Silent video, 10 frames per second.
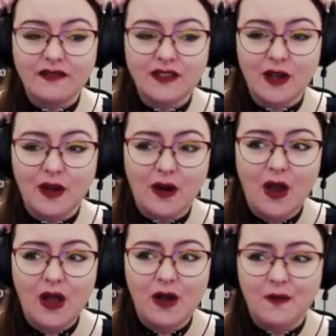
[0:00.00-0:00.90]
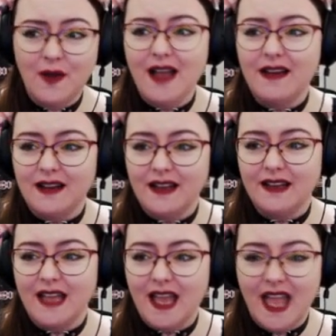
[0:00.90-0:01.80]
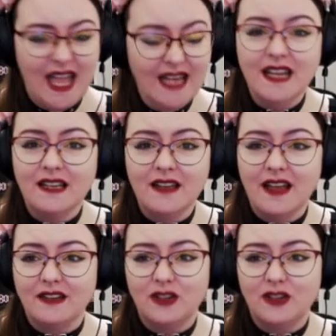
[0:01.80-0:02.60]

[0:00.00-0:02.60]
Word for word: So we are heading